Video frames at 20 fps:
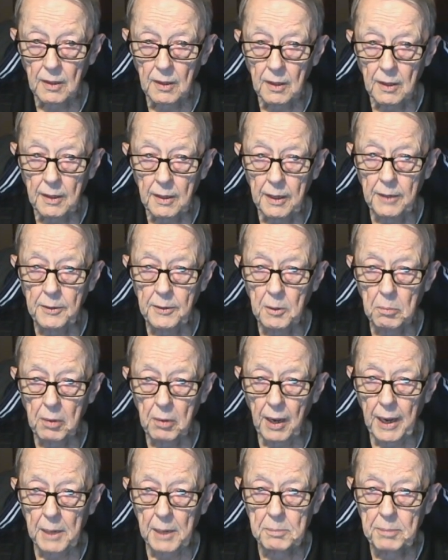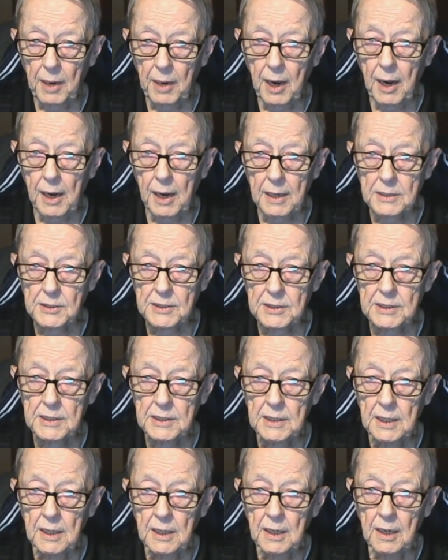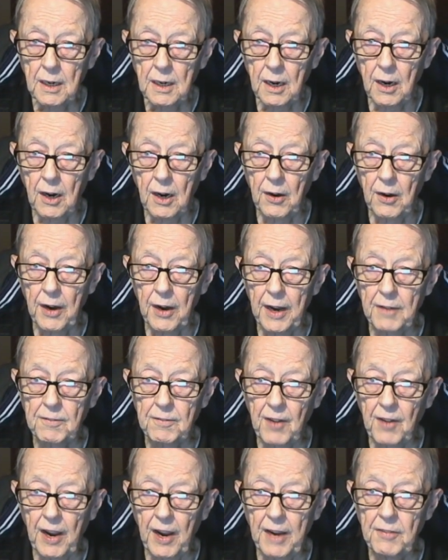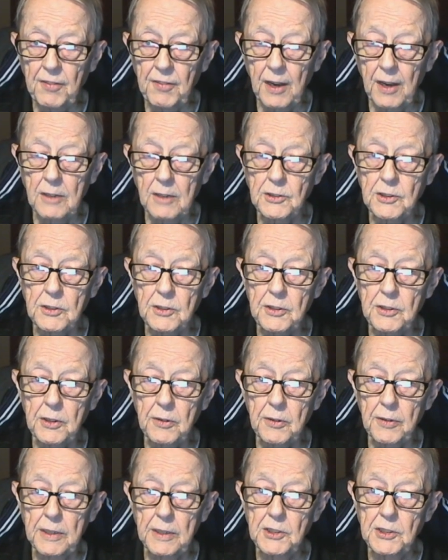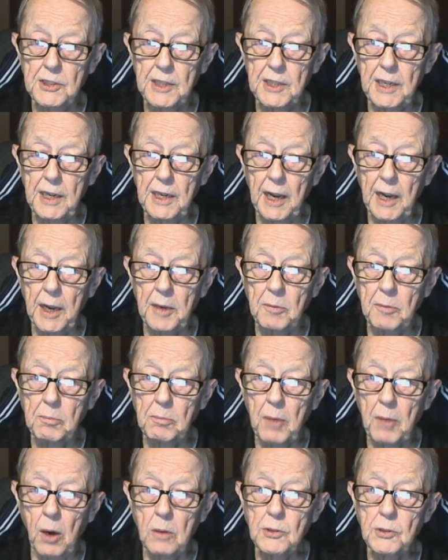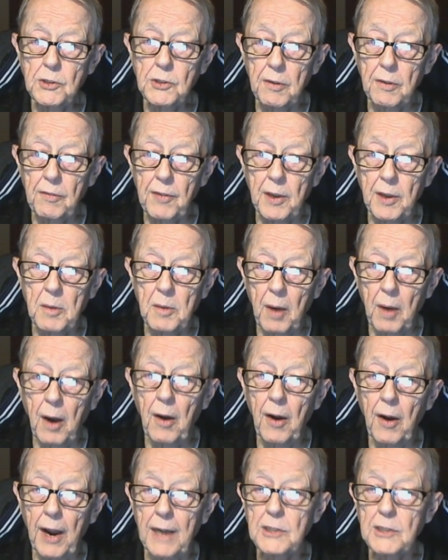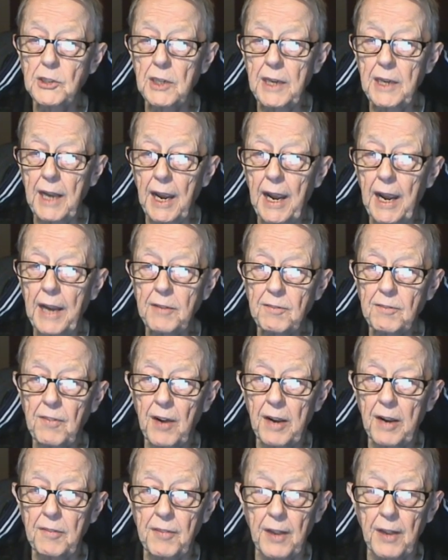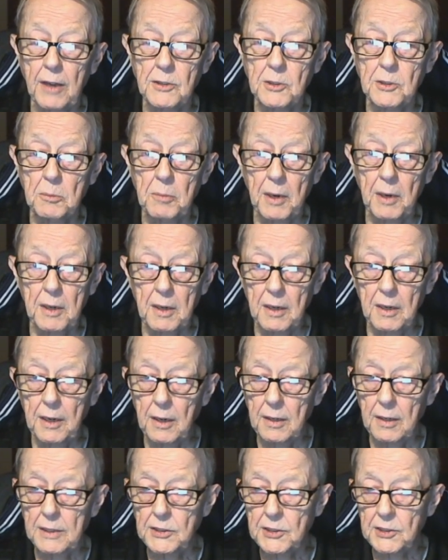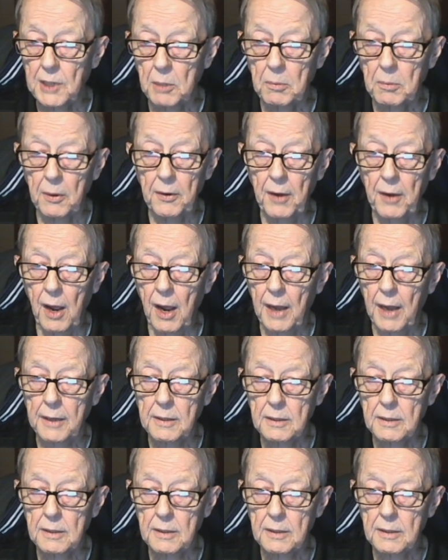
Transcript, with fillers: in the black box are at 5,000 degrees C, and most of them are actually at 5,000, but clearly some are not.